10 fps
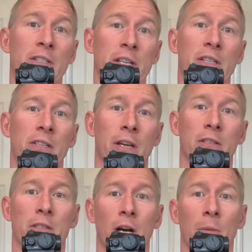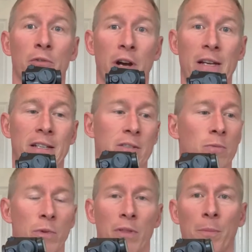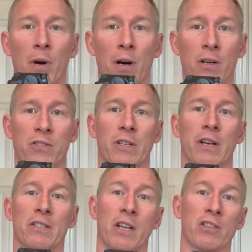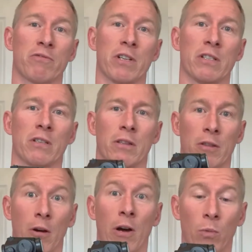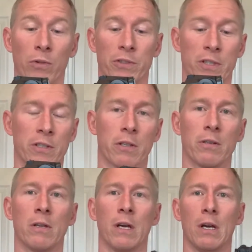T6 upgraded with the parts and accessories that I wanted to.